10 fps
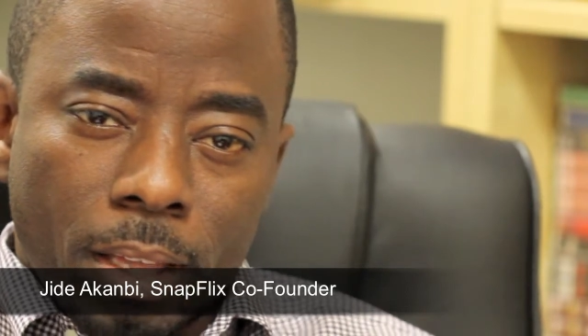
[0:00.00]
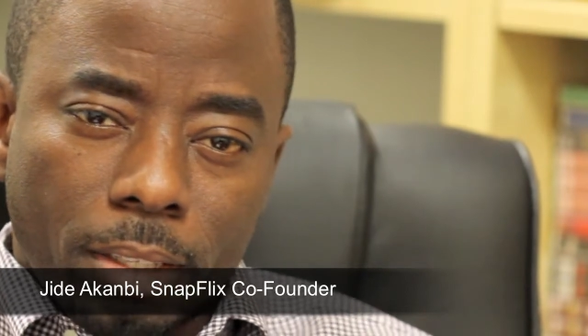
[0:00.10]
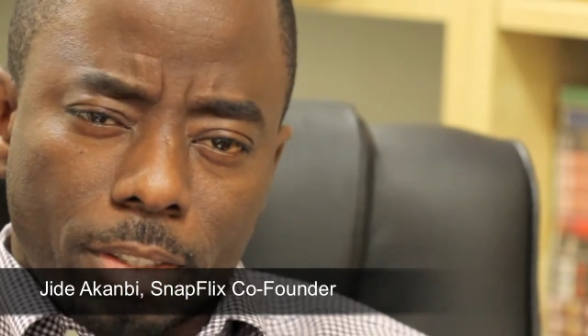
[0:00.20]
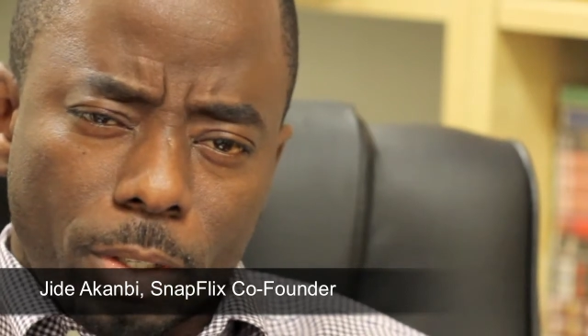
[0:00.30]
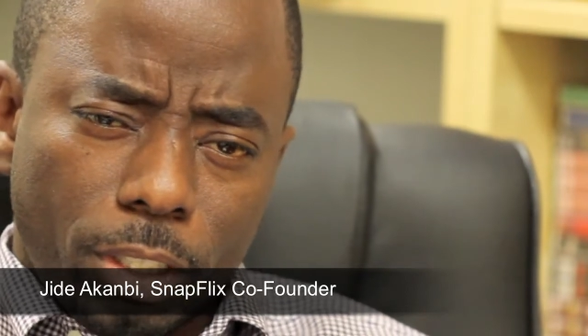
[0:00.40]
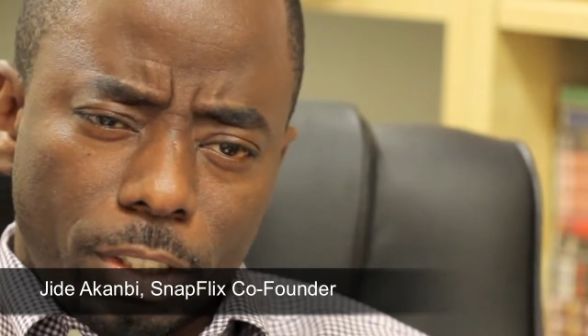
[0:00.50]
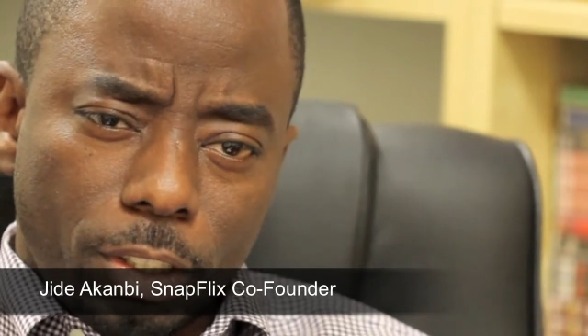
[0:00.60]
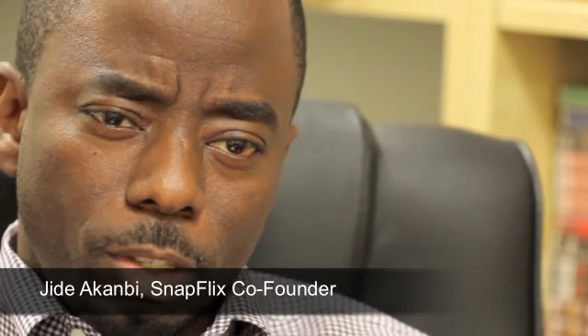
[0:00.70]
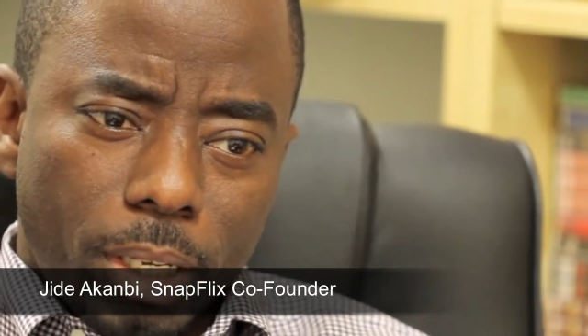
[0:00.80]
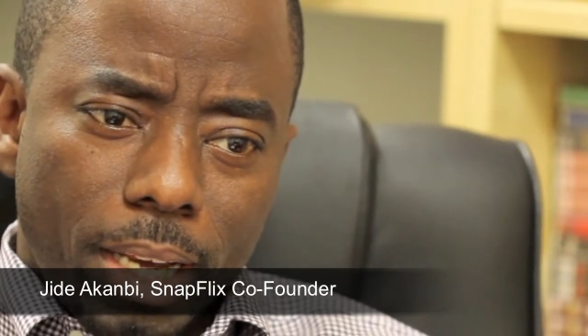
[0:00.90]
So
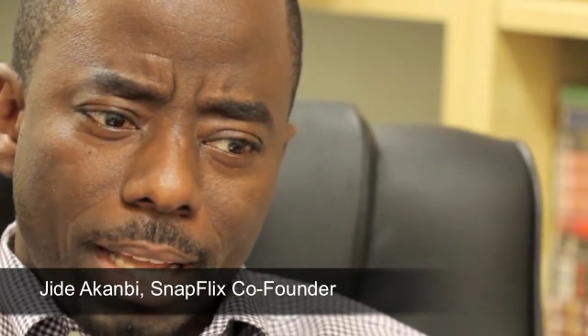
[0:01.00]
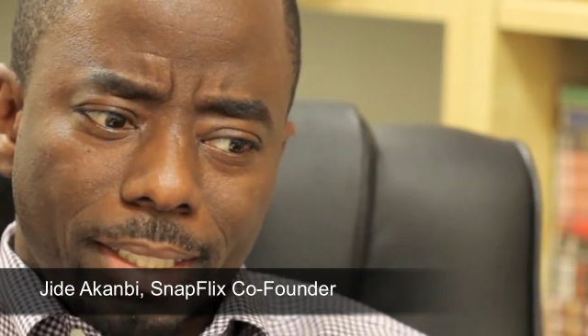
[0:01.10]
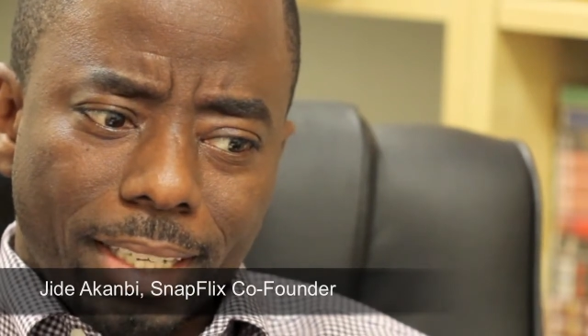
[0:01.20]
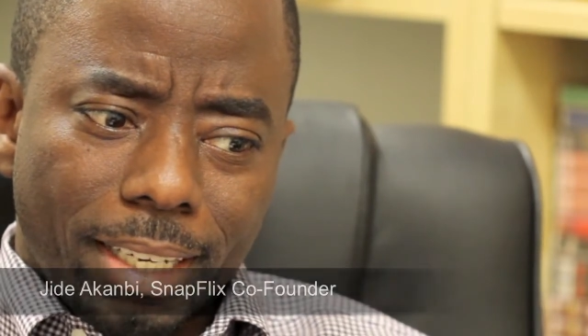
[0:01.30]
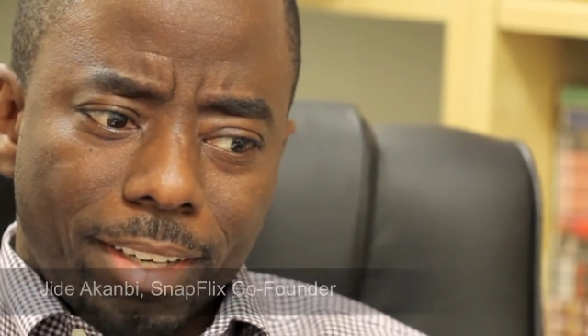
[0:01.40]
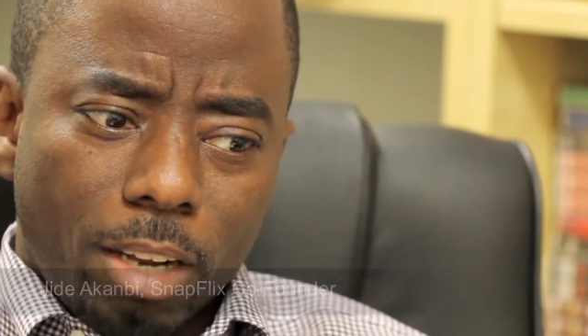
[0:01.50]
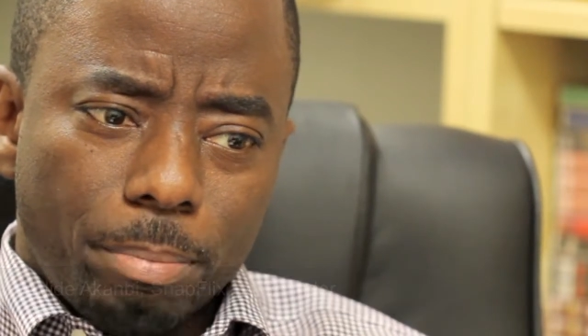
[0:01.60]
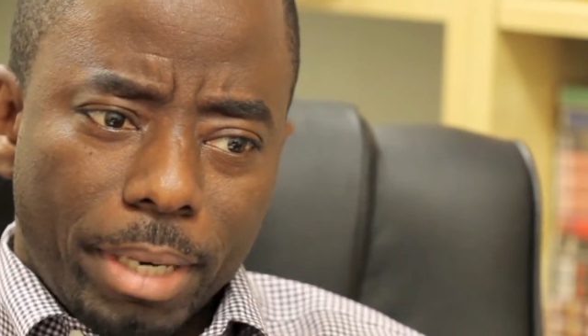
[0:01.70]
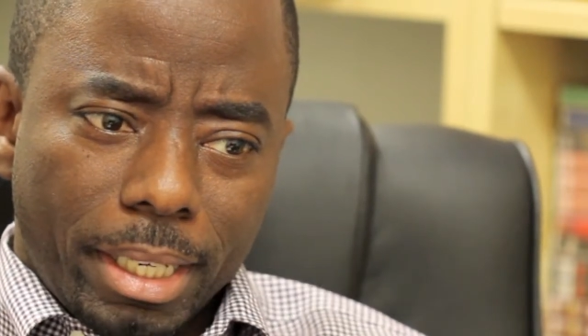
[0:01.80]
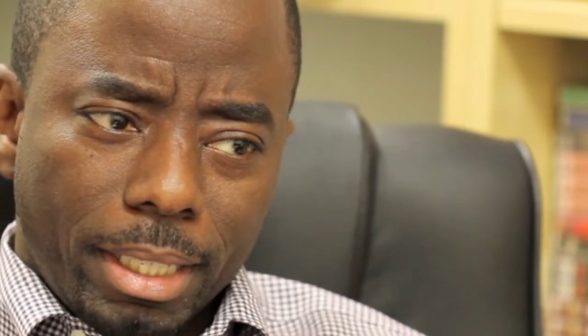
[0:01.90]
you're looking at a
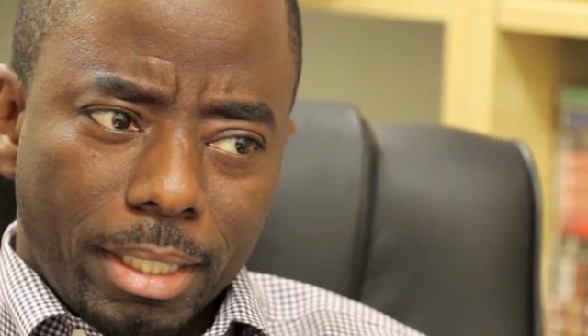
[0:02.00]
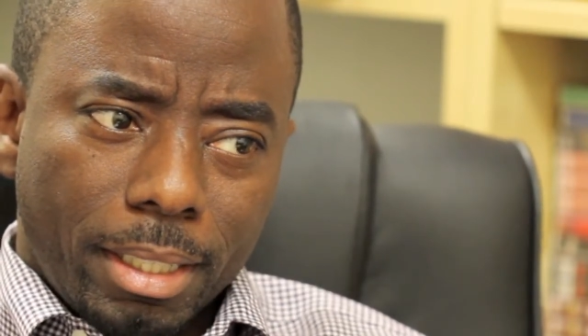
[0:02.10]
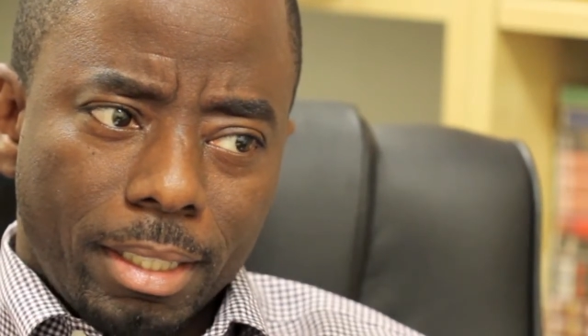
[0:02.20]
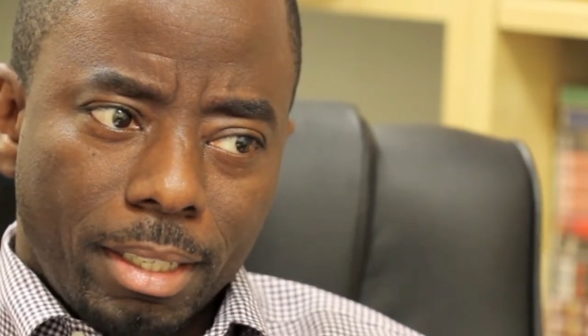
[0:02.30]
groundbreaking